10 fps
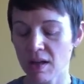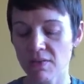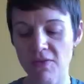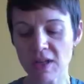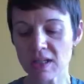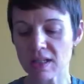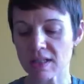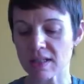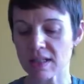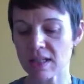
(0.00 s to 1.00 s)
Via
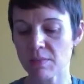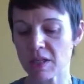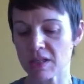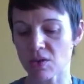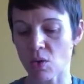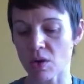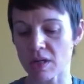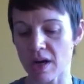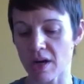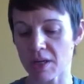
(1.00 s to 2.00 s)
doesn't see me as
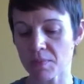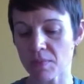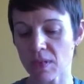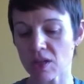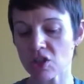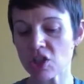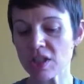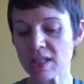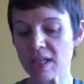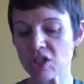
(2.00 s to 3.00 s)
ordinary.
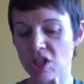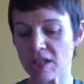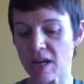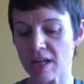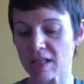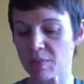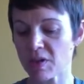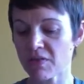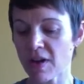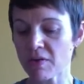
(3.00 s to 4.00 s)
She says she does,
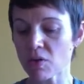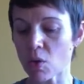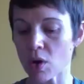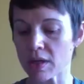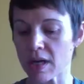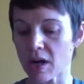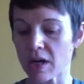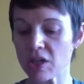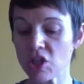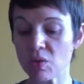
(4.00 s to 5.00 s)
but if I were
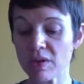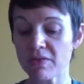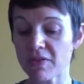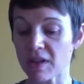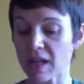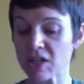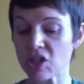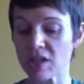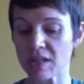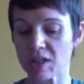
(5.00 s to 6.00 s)
ordinary, she wouldn't feel like
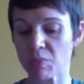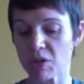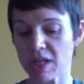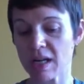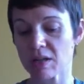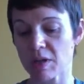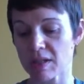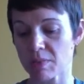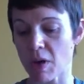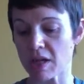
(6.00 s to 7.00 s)
she needs to protect me
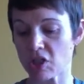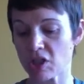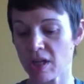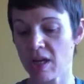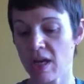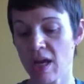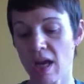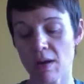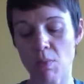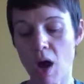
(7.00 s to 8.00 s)
as much.
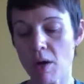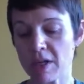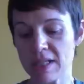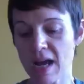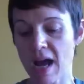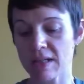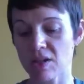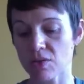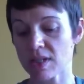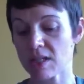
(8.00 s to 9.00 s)
And Mom and Dad
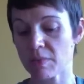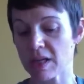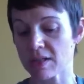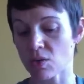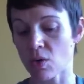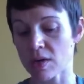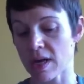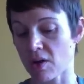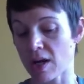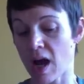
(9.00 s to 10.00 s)
don't see me as
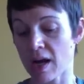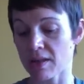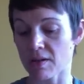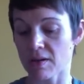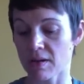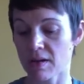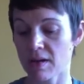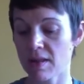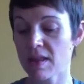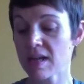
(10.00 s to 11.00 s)
ordinary either.
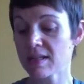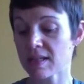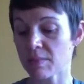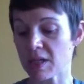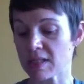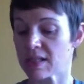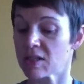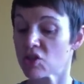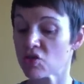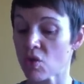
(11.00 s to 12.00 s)
They see me as
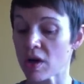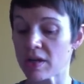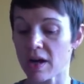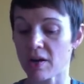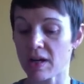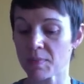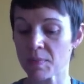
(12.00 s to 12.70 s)
extraordinary.